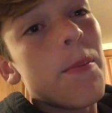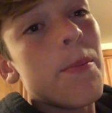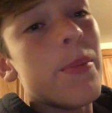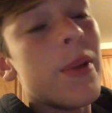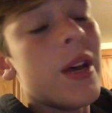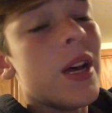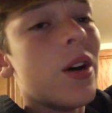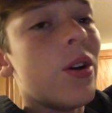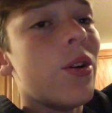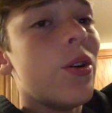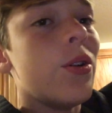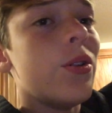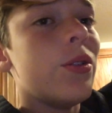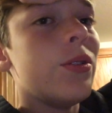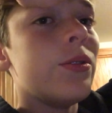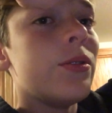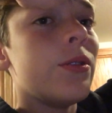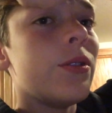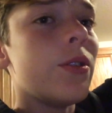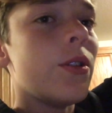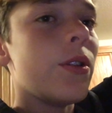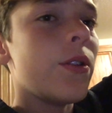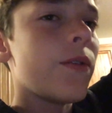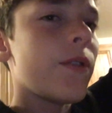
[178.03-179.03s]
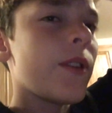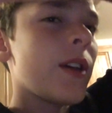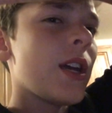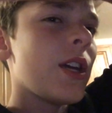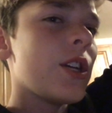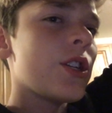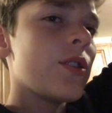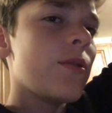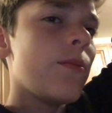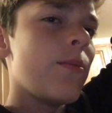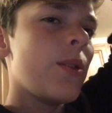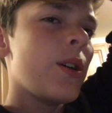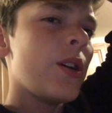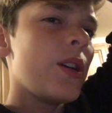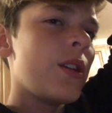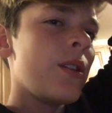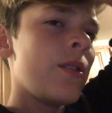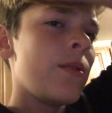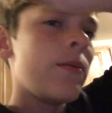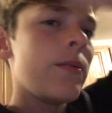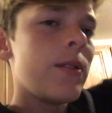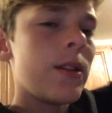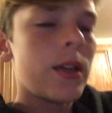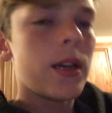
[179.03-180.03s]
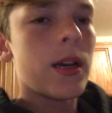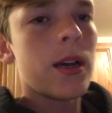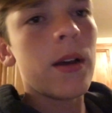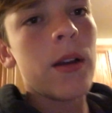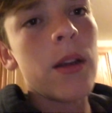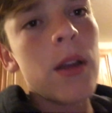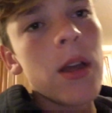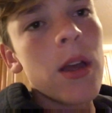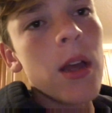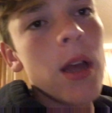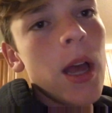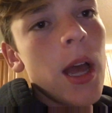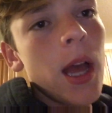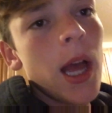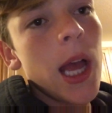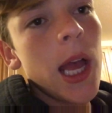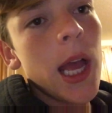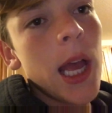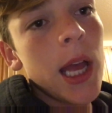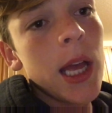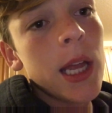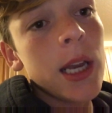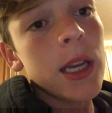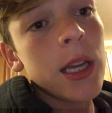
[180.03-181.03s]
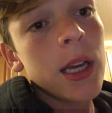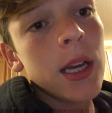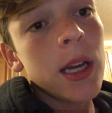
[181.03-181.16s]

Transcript: bell notification button, yeah. And